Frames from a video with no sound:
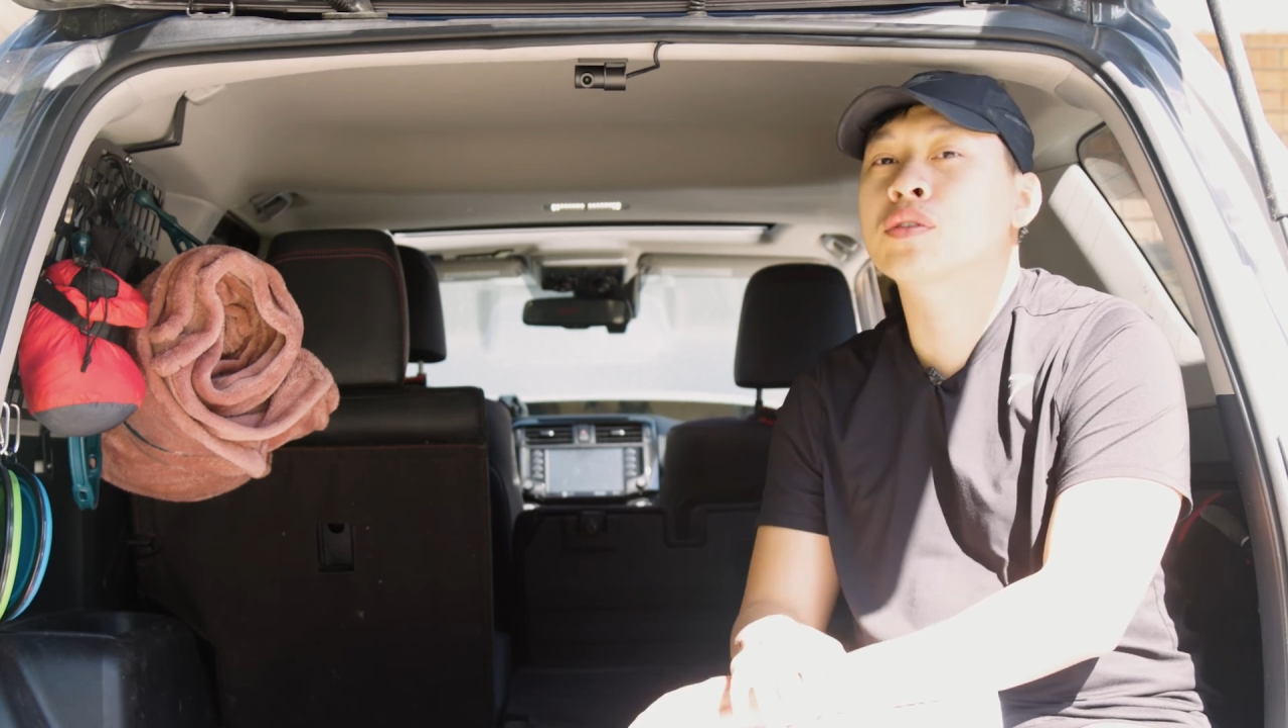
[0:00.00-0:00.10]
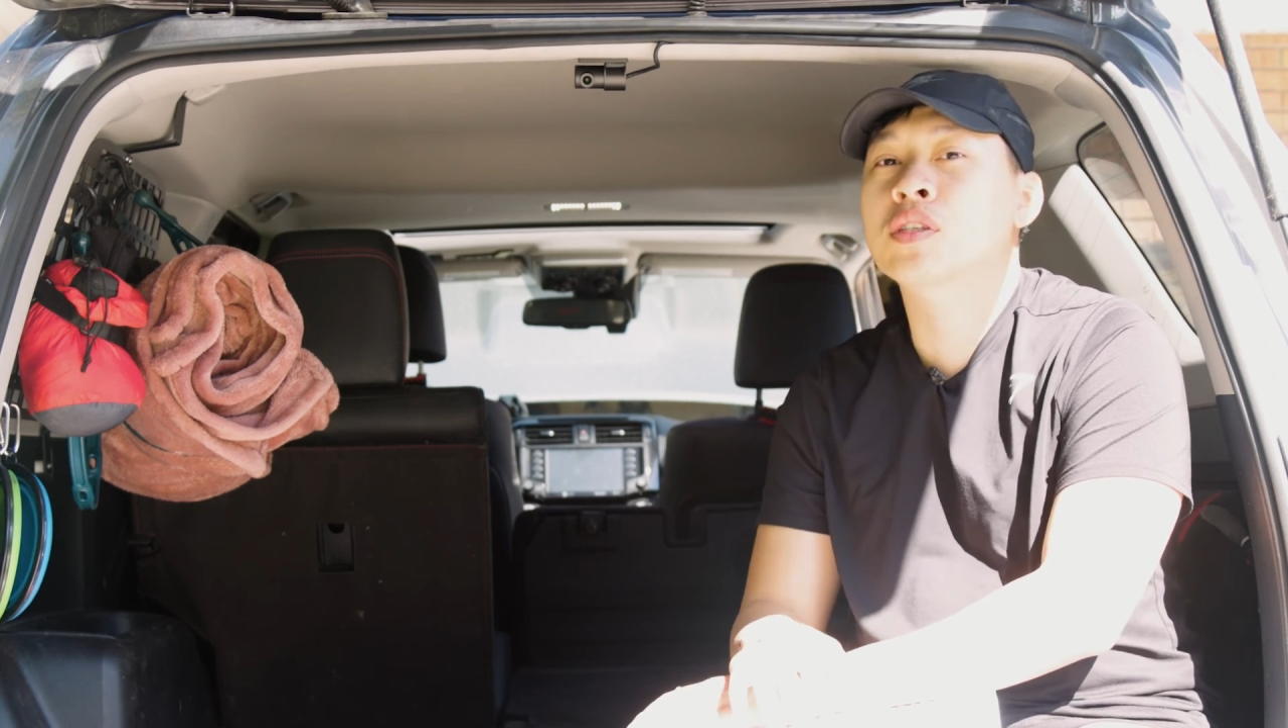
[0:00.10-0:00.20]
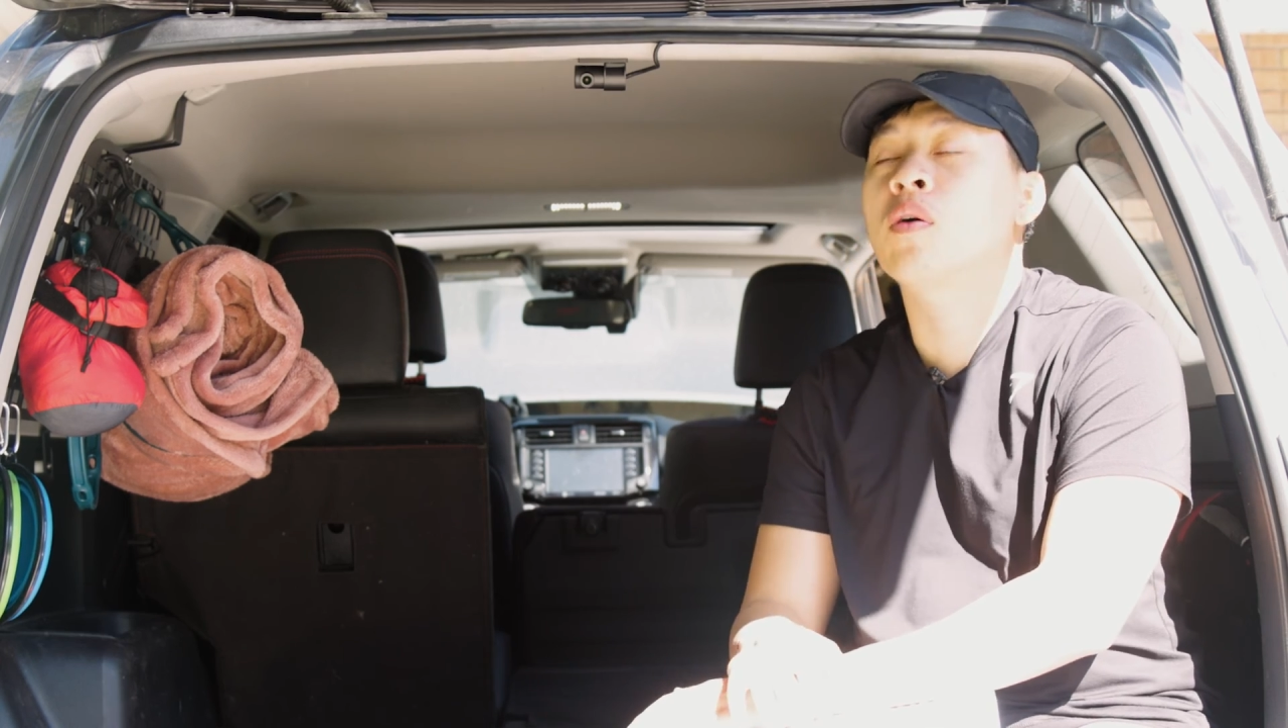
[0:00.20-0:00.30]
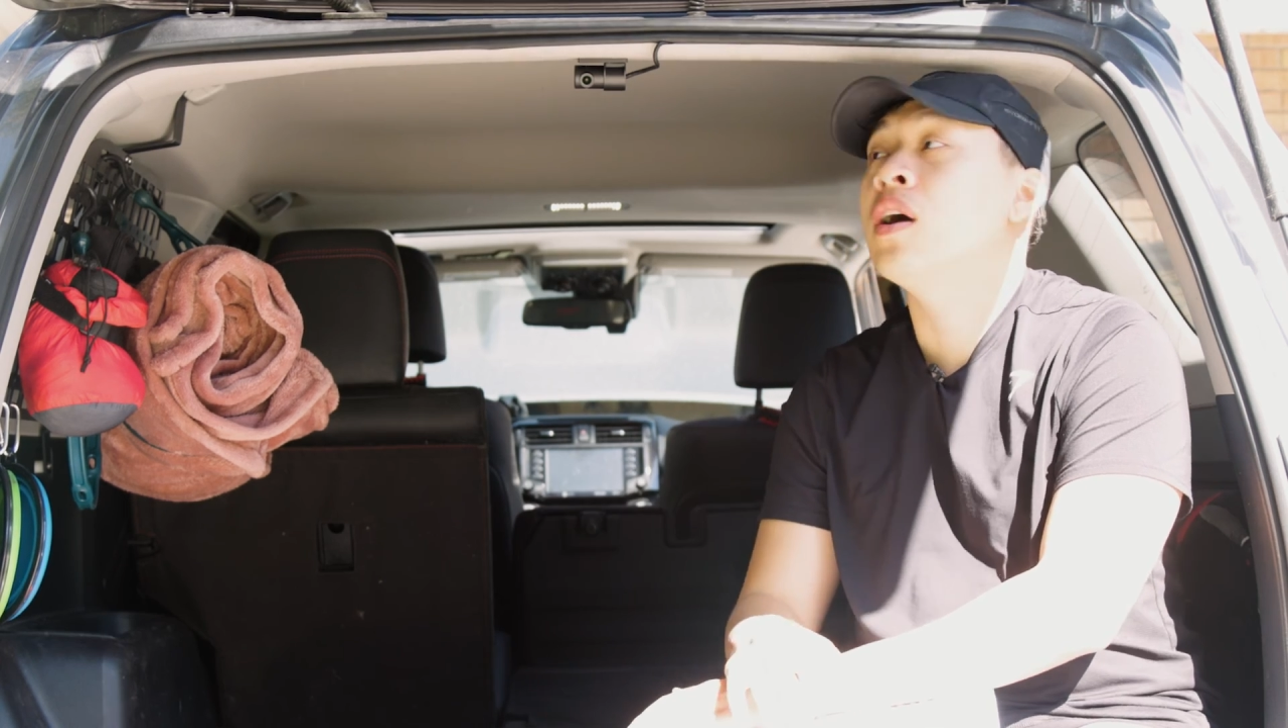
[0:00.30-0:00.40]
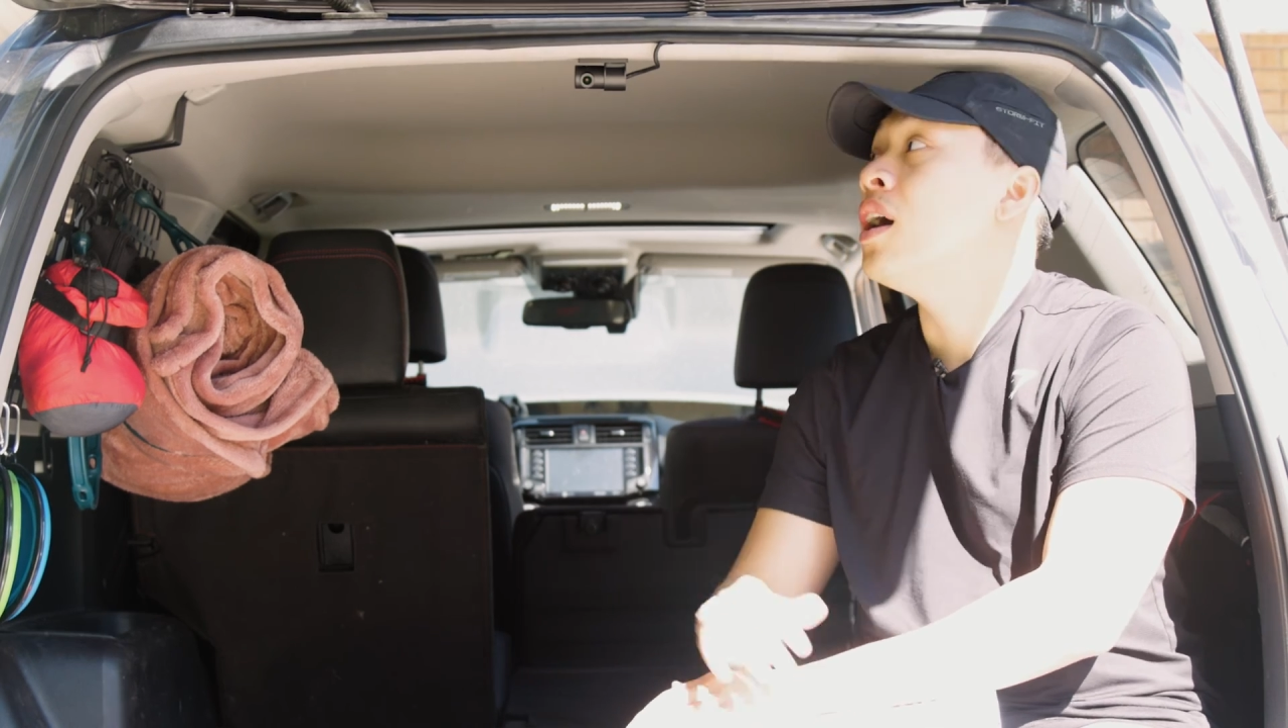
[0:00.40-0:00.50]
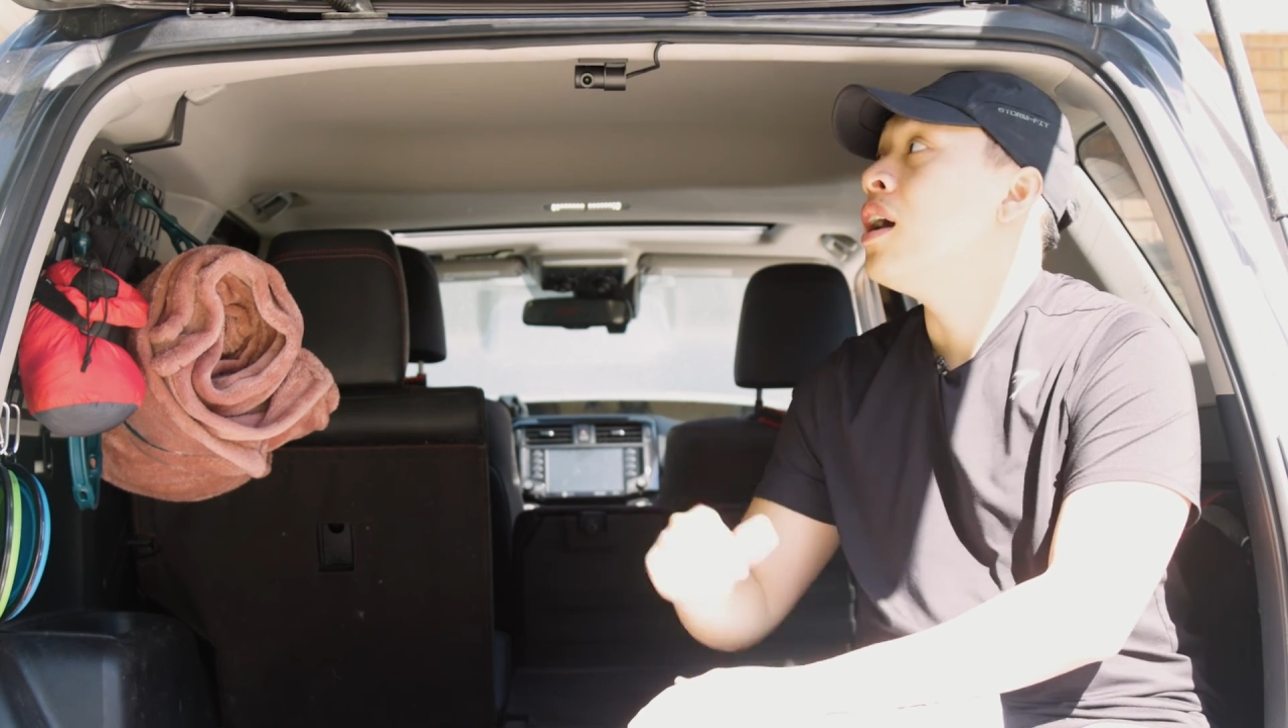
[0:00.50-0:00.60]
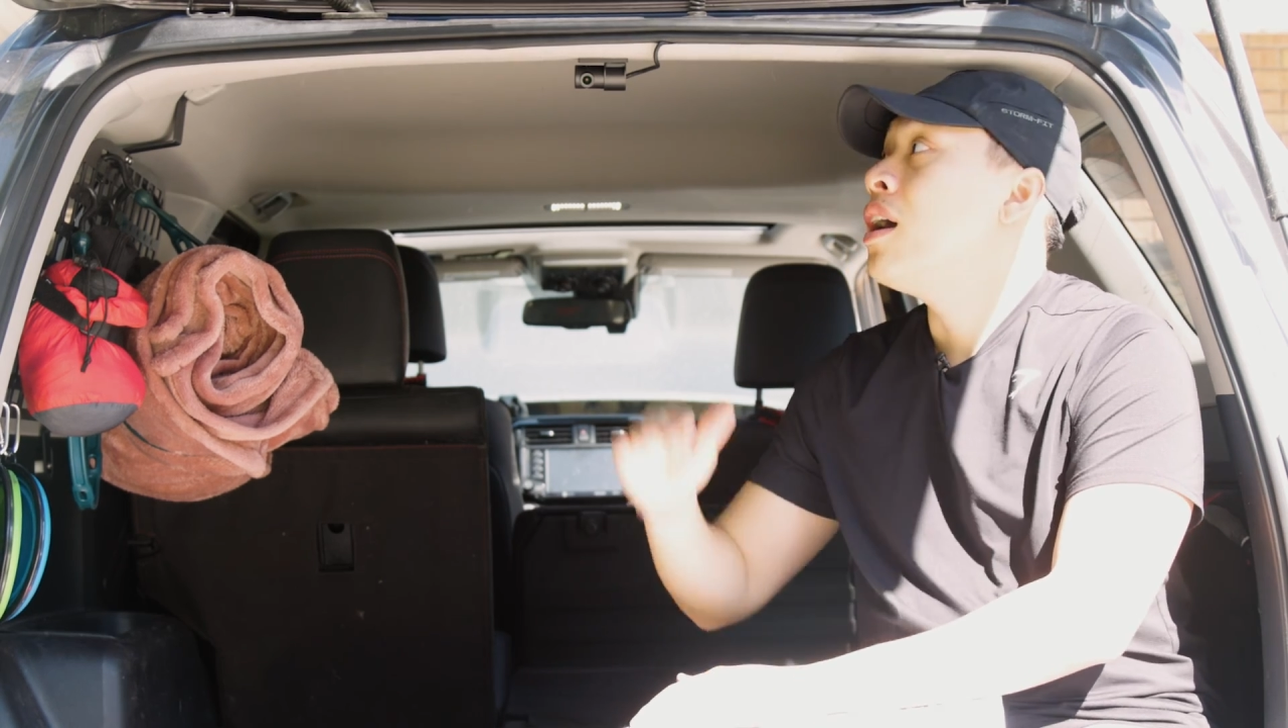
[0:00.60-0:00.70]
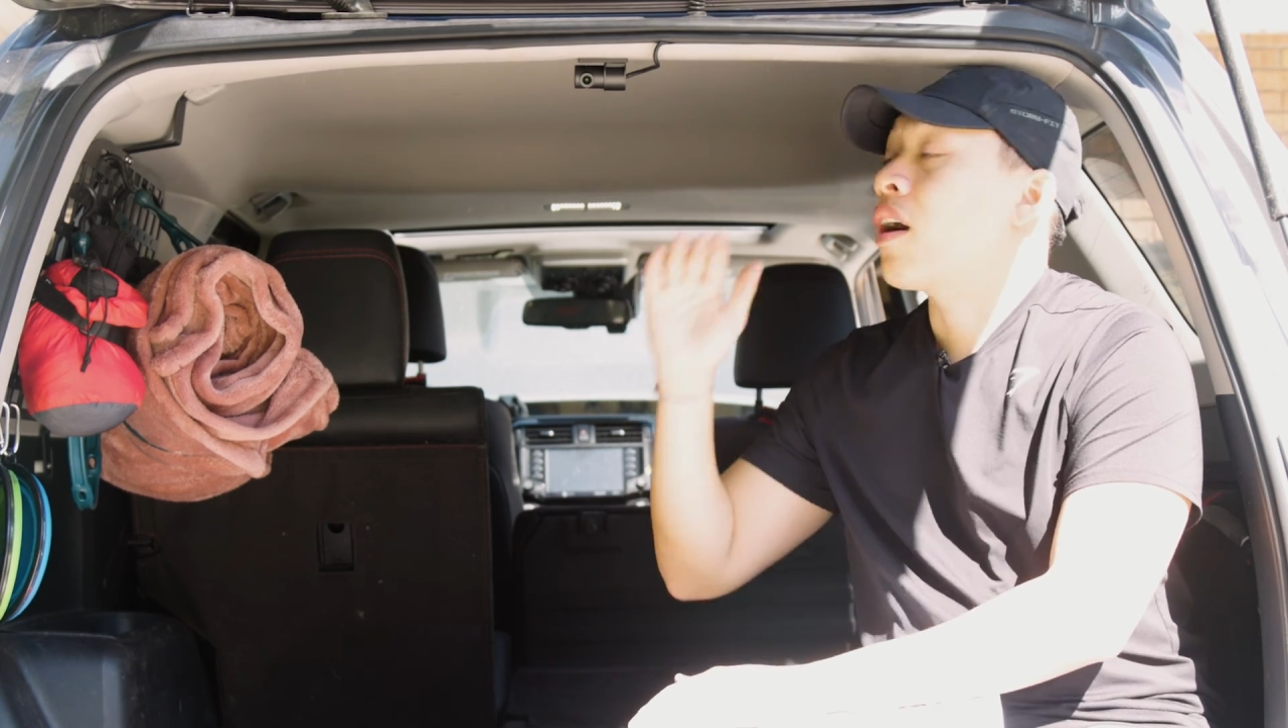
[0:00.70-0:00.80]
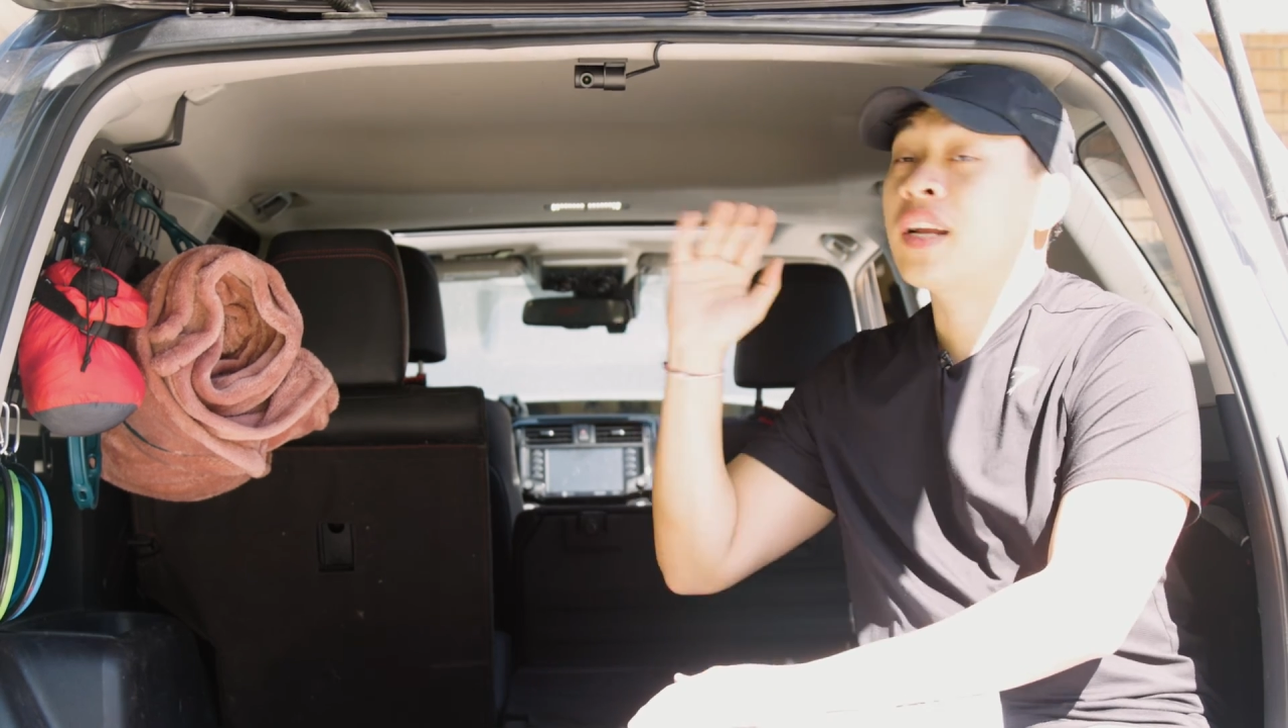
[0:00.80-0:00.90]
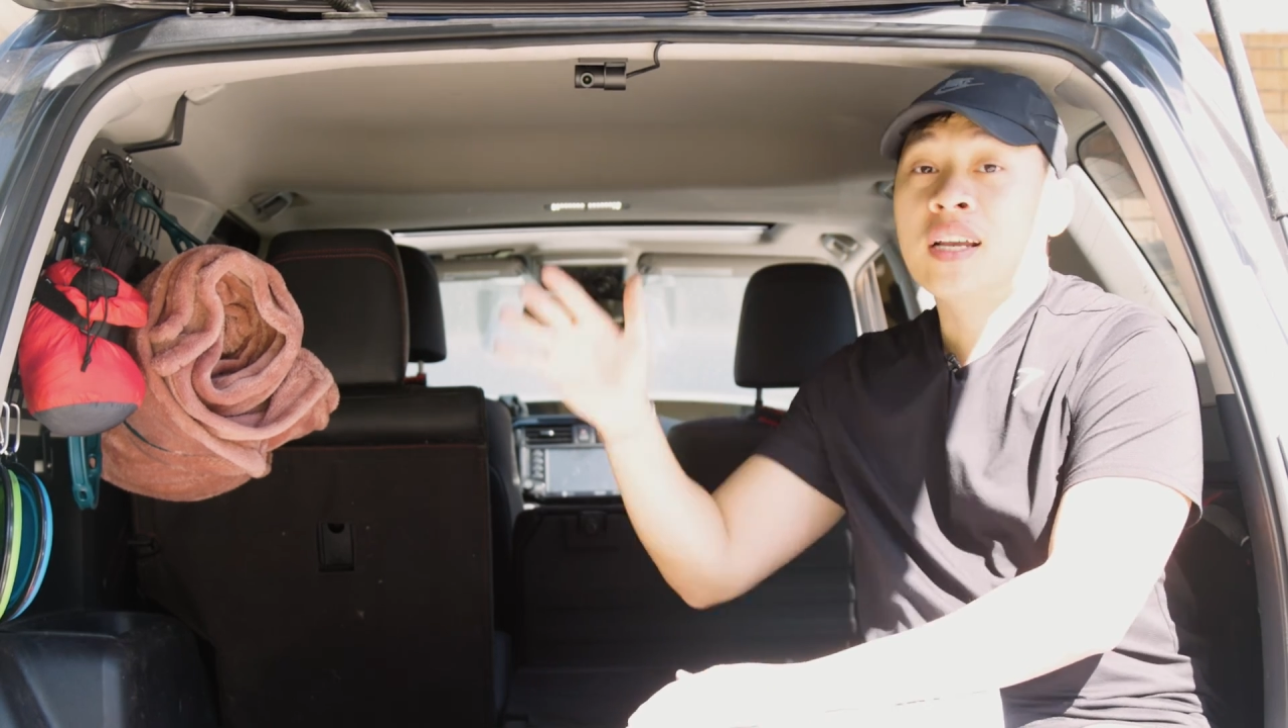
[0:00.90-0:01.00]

So, all right,